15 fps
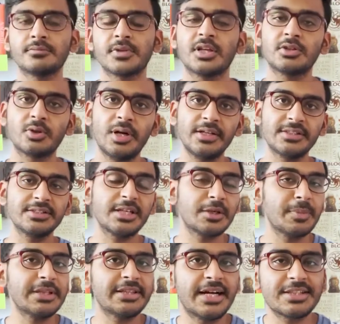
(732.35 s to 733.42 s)
So, ladies and
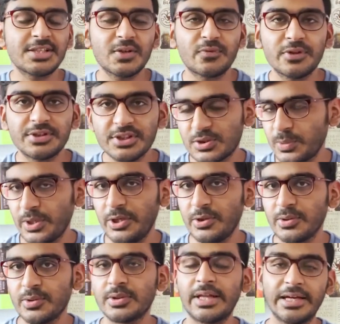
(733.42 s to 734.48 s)
gentlemen, that's it for this
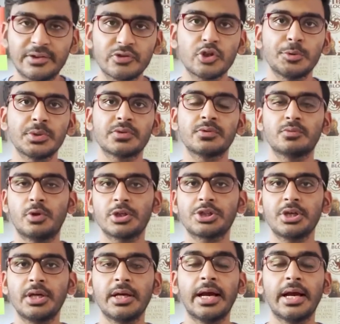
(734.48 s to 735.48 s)
video. Thank you so much for watching.